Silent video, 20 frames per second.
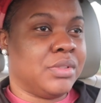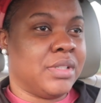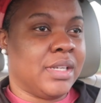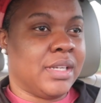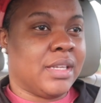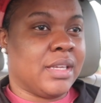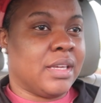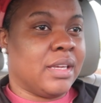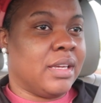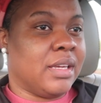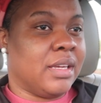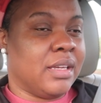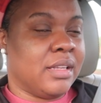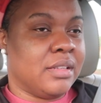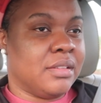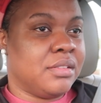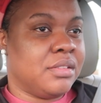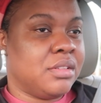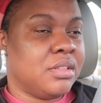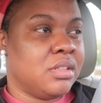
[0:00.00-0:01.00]
And
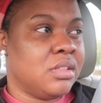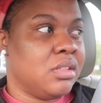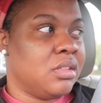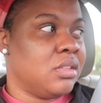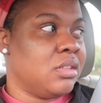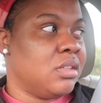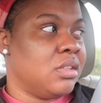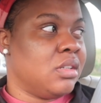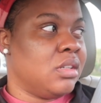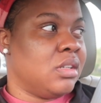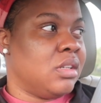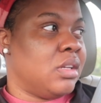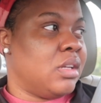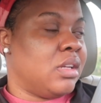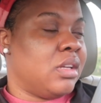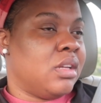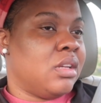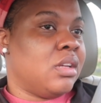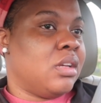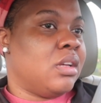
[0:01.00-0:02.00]

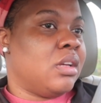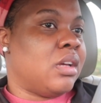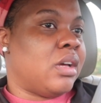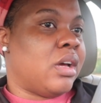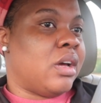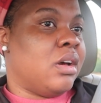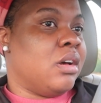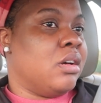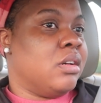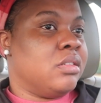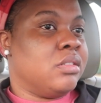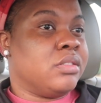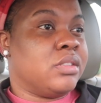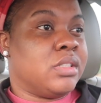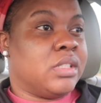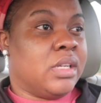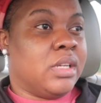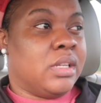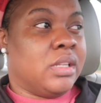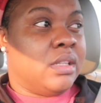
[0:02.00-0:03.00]
in. I
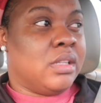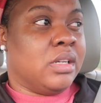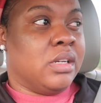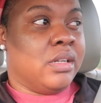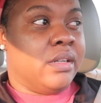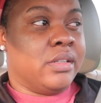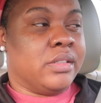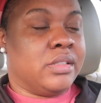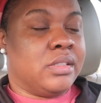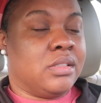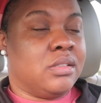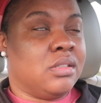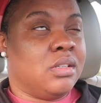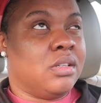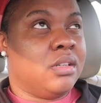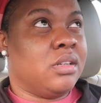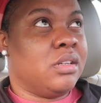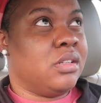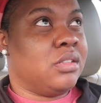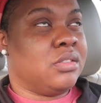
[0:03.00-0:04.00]
understand there's
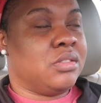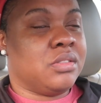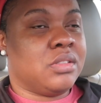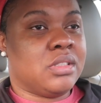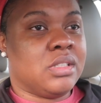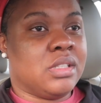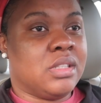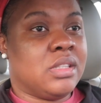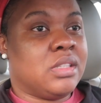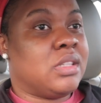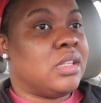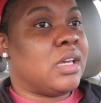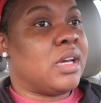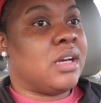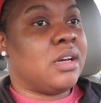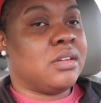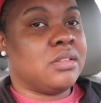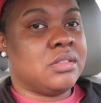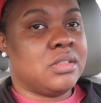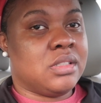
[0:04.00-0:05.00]
hundreds and
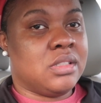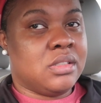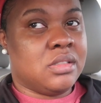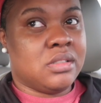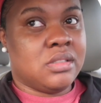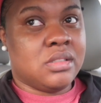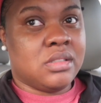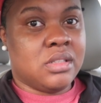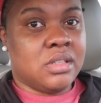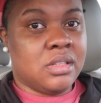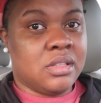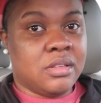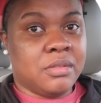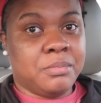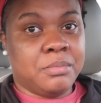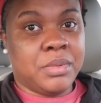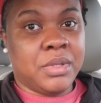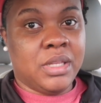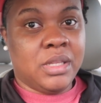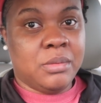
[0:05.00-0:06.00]
thousands of
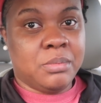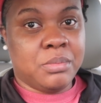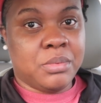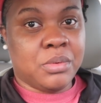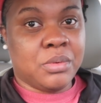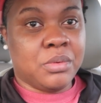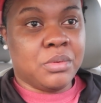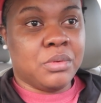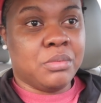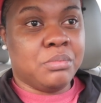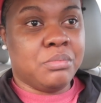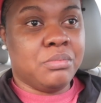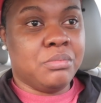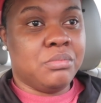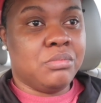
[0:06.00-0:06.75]
people